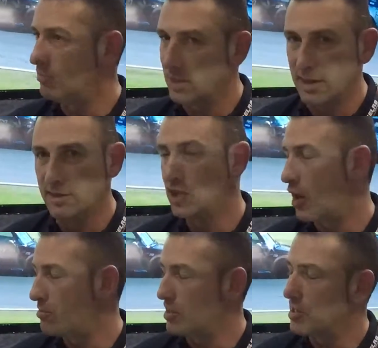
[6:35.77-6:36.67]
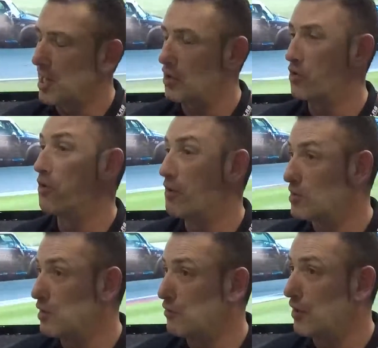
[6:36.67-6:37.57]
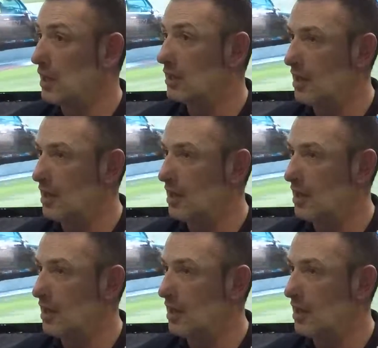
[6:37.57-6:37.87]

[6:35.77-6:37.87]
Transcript: uh, it's time to stand on your own two feet.